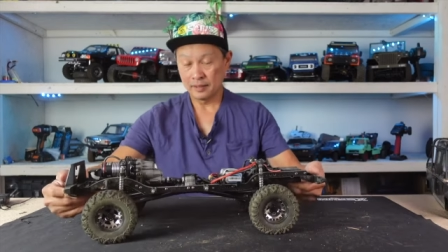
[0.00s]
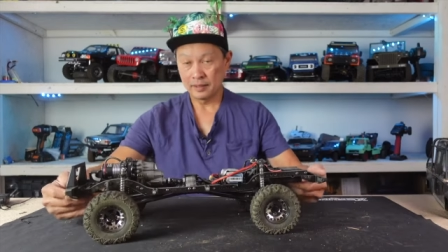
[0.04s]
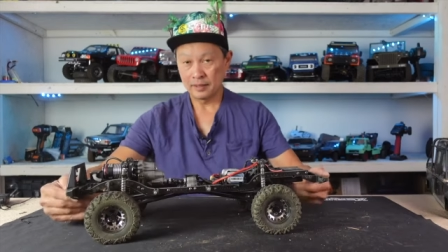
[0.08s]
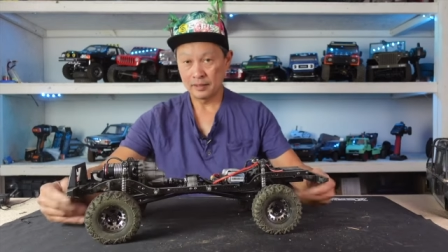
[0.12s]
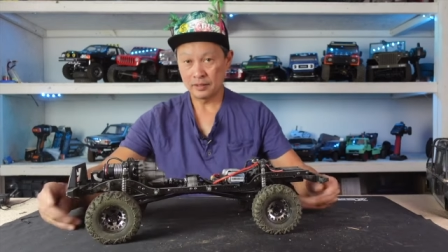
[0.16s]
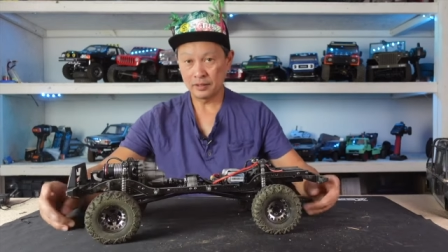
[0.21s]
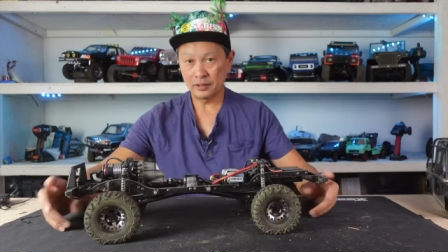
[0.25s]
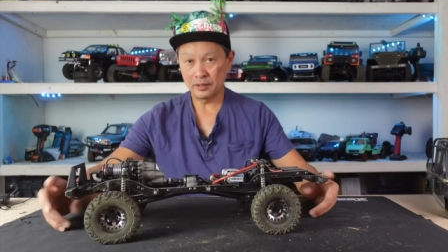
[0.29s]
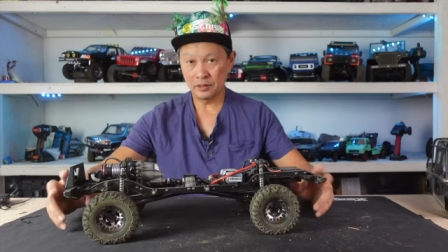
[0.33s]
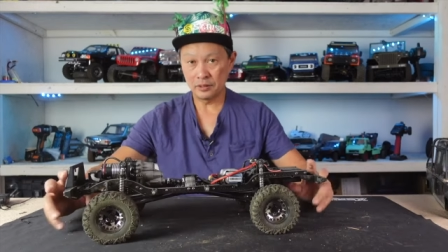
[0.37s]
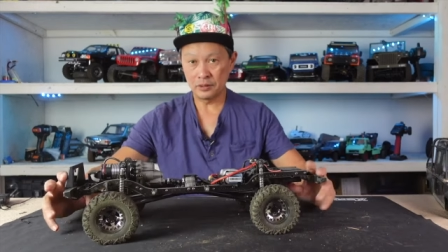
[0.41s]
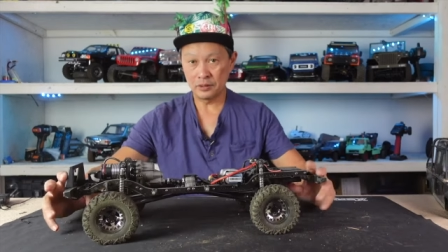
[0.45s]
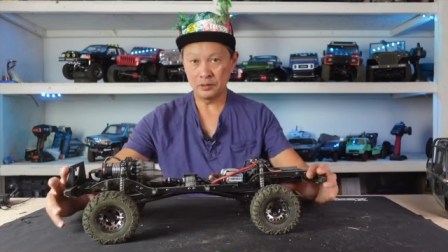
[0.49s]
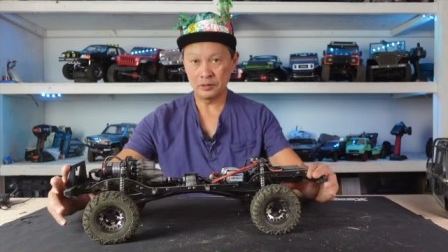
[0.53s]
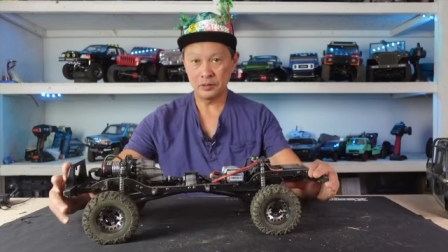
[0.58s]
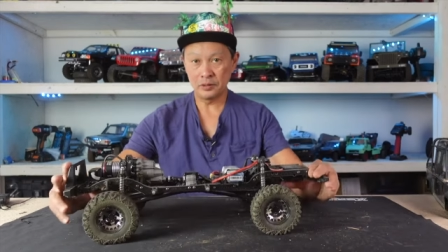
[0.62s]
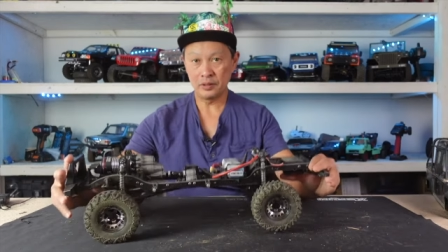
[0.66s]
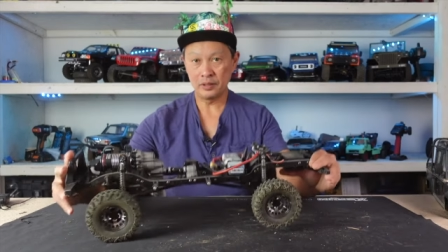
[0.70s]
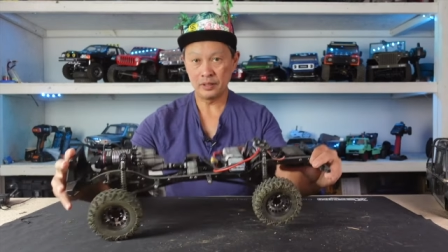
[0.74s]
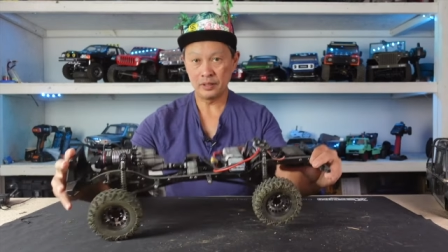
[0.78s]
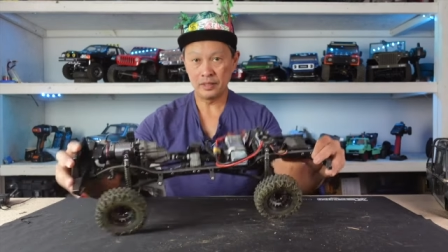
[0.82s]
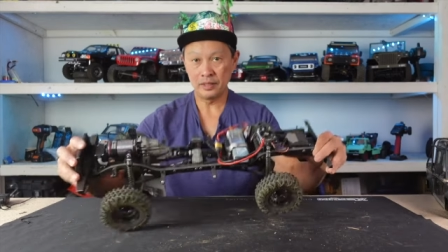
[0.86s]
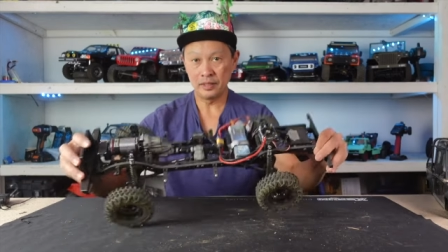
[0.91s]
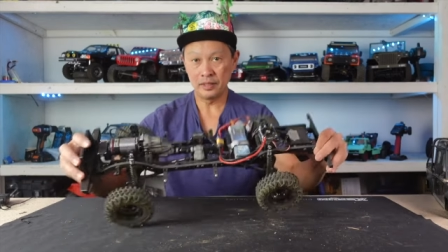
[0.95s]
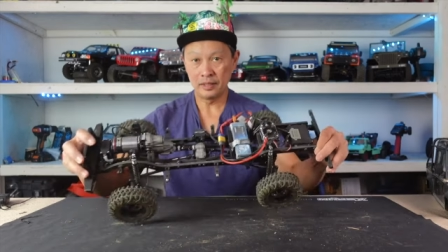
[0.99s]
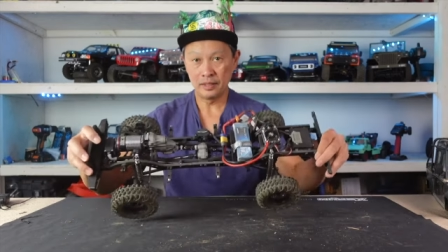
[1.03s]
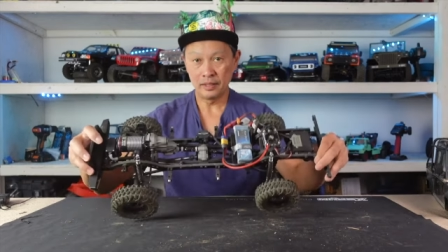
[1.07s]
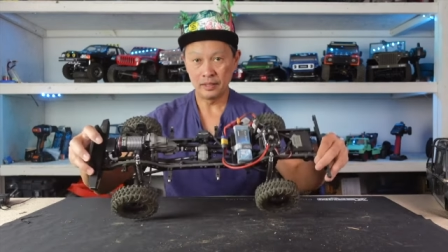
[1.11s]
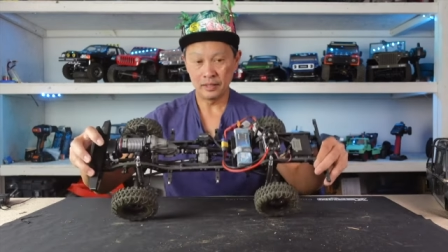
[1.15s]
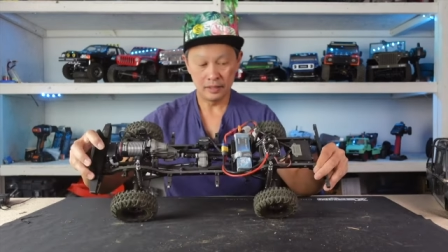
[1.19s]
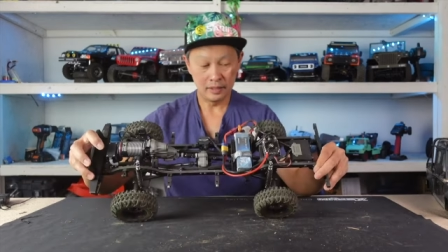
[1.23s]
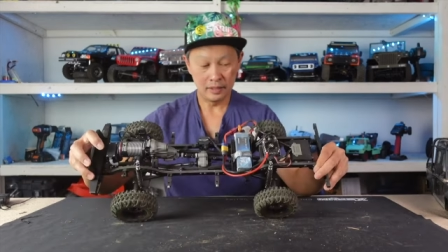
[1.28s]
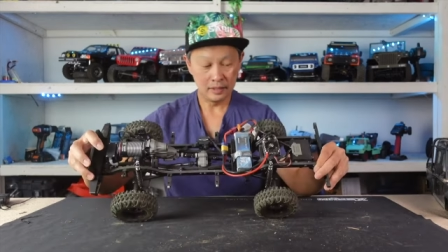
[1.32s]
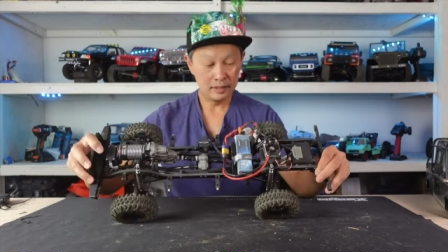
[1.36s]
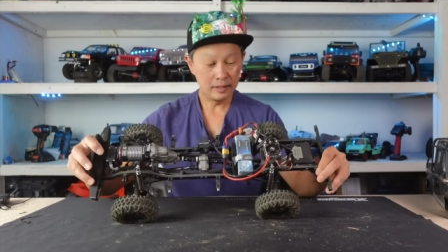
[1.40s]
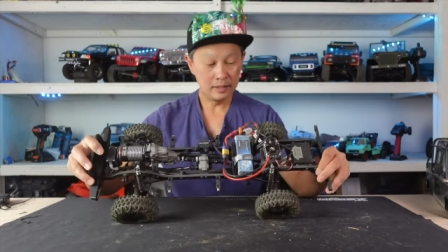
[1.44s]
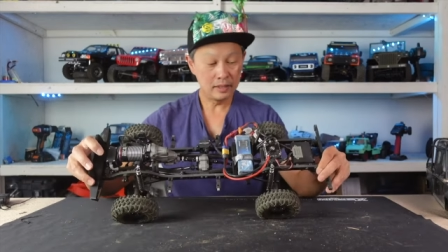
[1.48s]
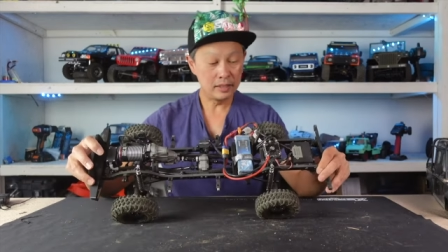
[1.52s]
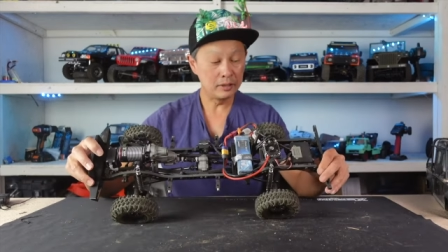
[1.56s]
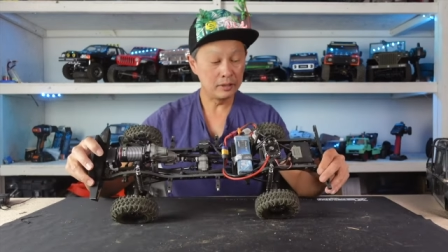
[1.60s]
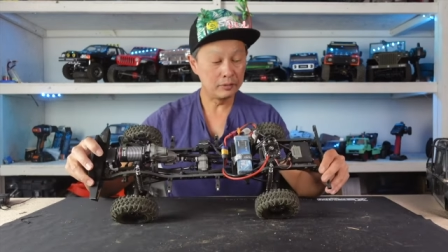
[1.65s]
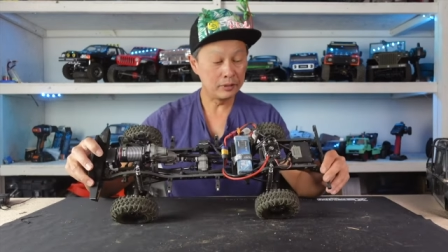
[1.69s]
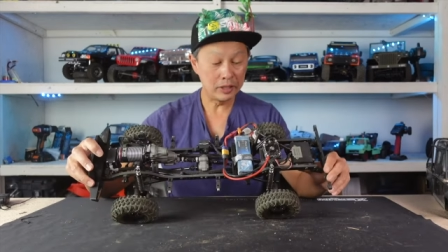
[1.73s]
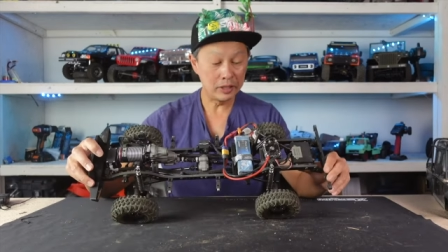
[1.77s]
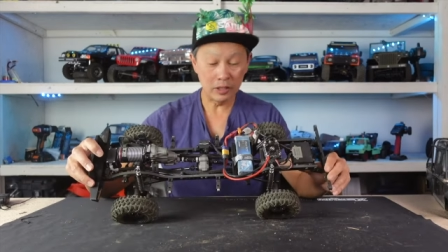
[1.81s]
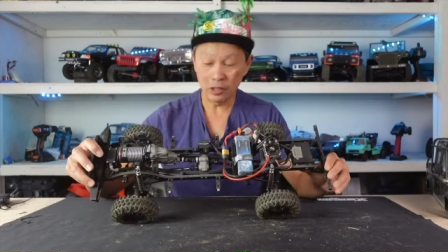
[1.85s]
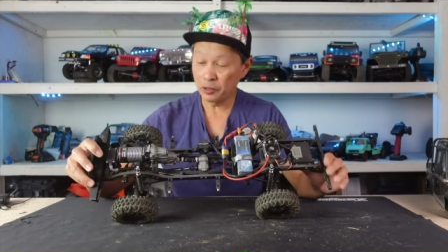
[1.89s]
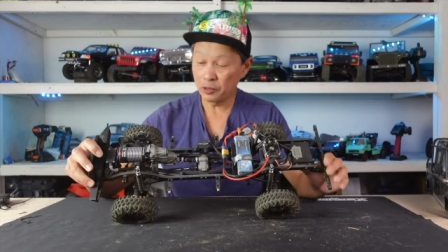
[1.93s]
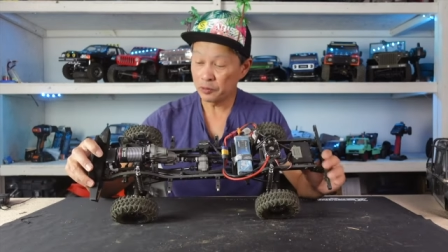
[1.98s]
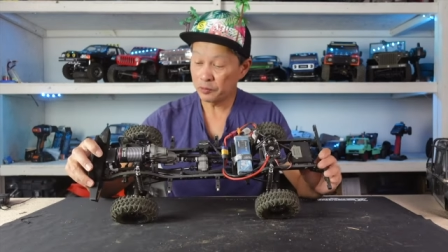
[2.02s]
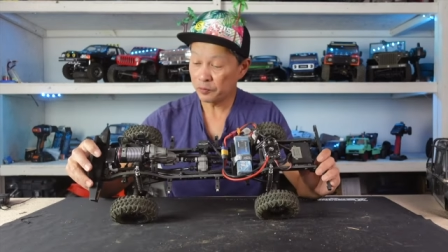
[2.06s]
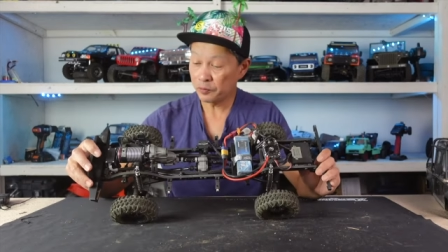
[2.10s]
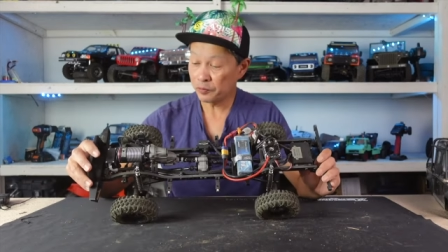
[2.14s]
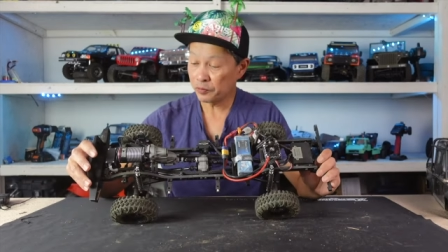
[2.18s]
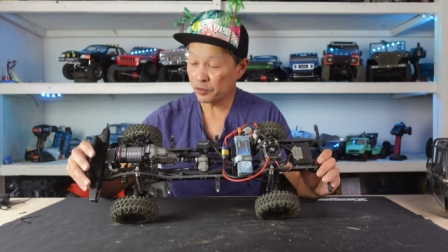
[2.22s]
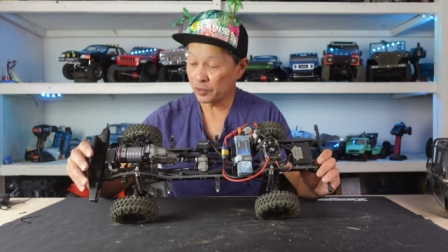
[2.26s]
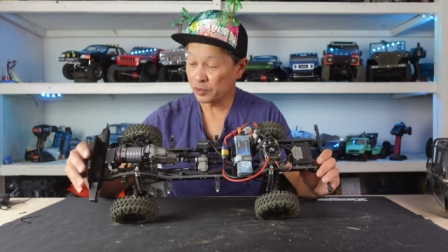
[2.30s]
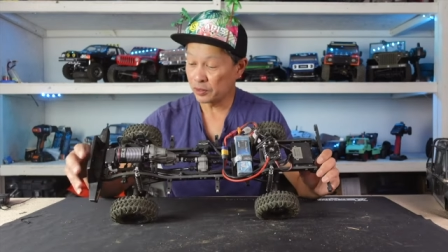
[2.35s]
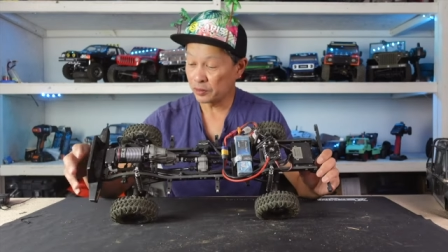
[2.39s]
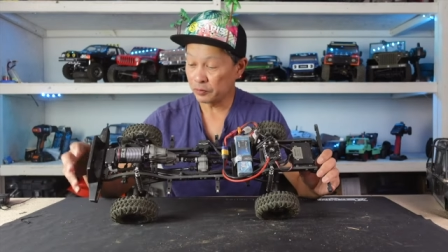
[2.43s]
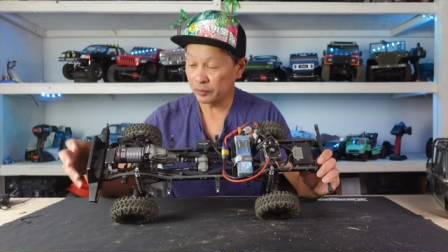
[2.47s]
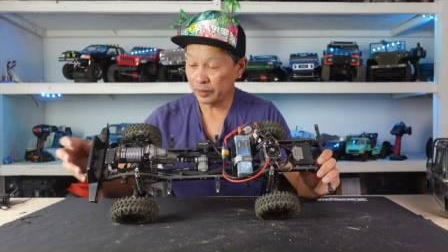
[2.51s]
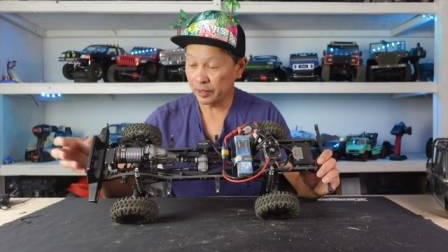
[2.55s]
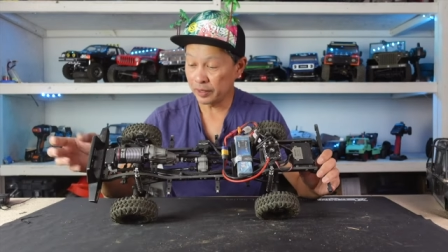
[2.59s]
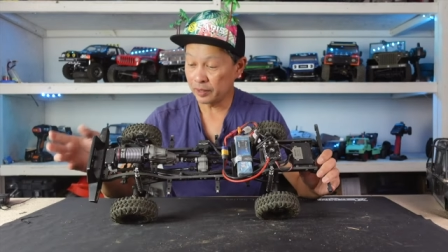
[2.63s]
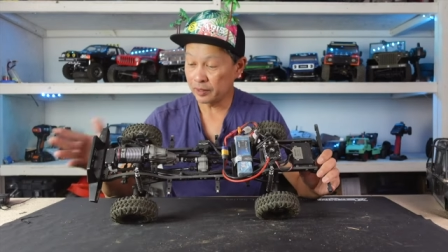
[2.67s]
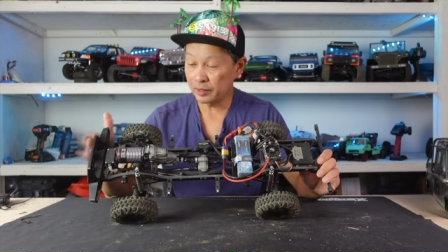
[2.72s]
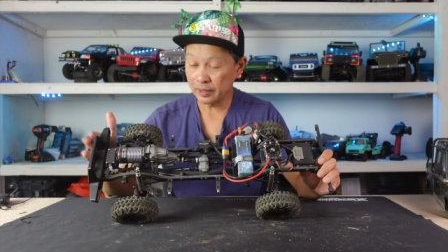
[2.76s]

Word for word: So here we go, front to rear.